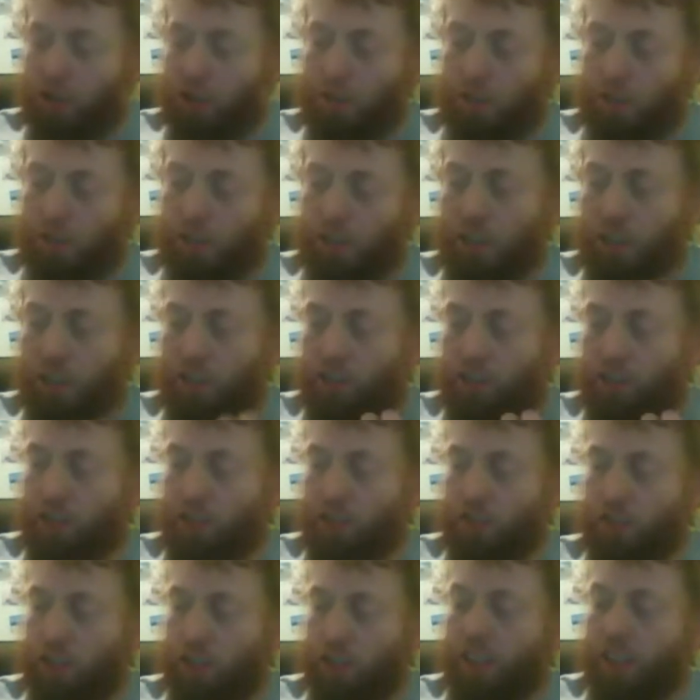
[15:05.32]
of the
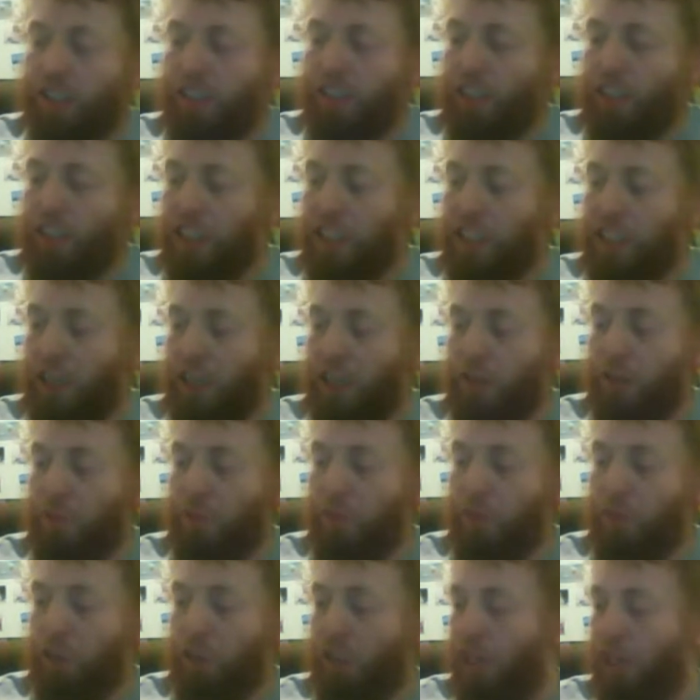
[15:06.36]
solidarity of the
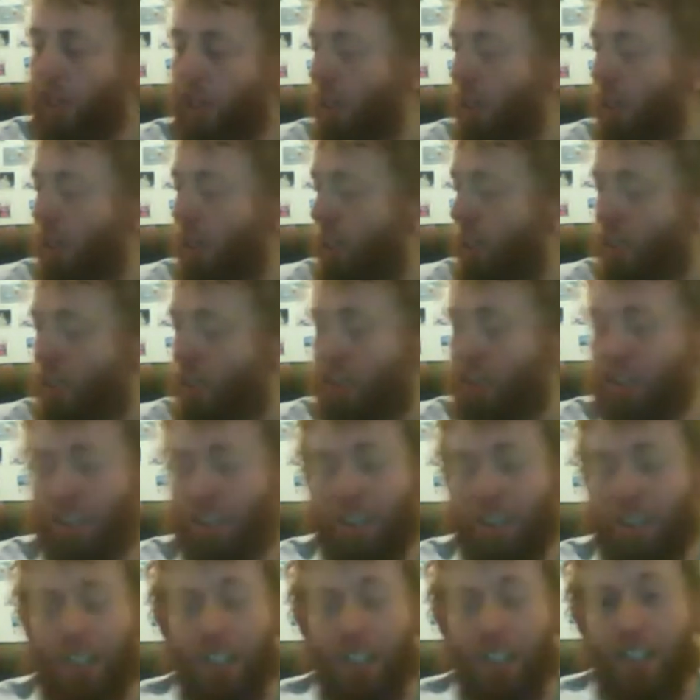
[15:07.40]
body. It's just like
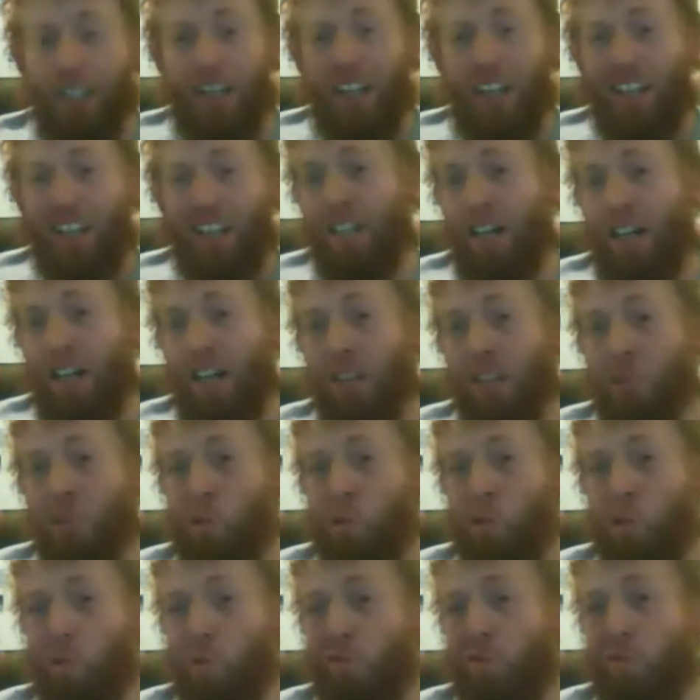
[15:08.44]
kind of
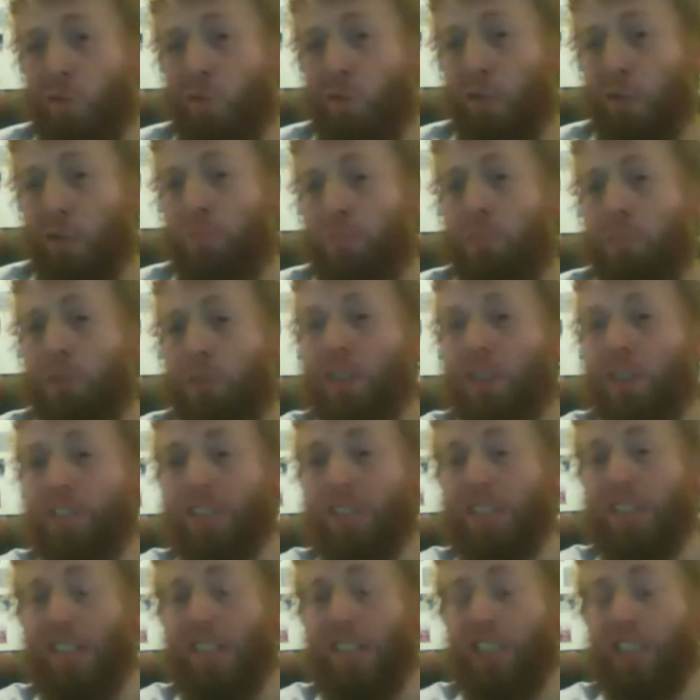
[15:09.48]
quaffable but
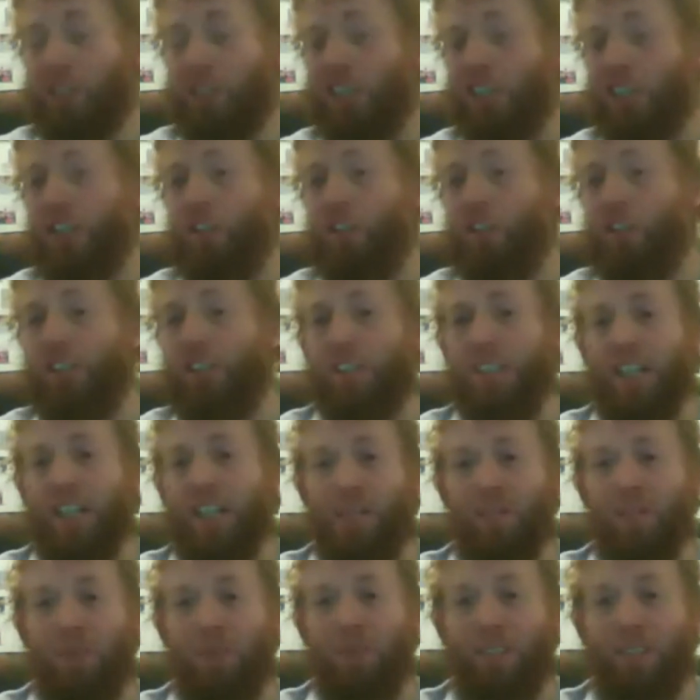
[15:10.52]
dangerous on the same.